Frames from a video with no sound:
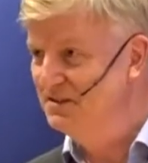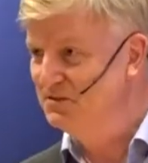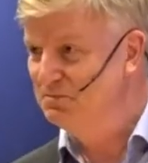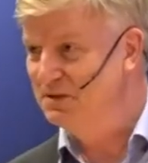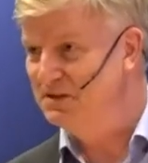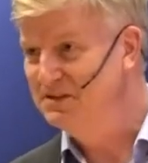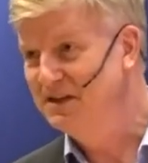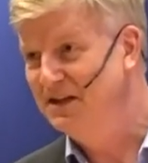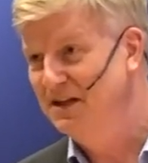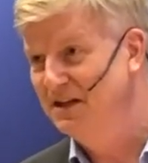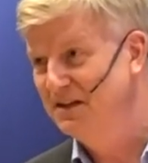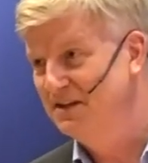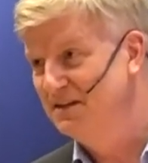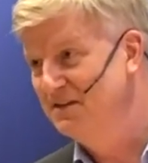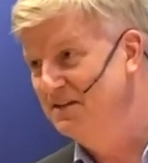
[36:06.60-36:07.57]
this
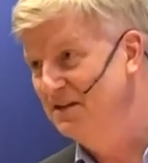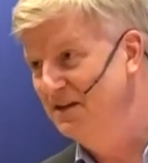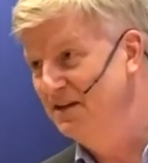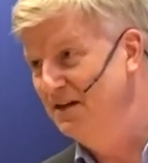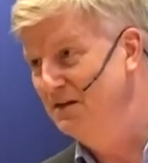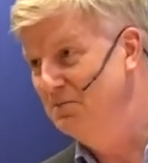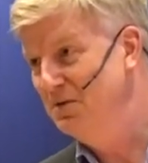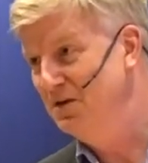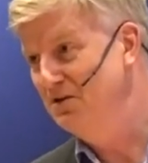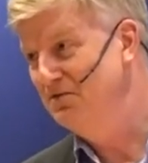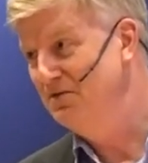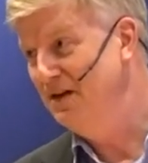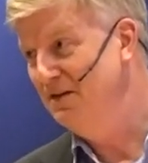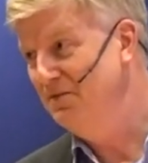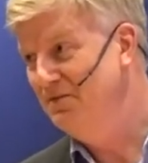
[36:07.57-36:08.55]
particular uh,
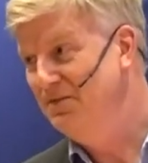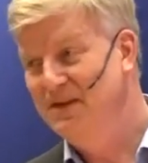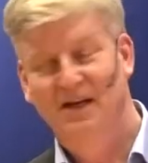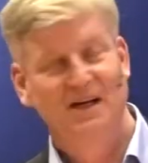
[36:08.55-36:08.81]
profile.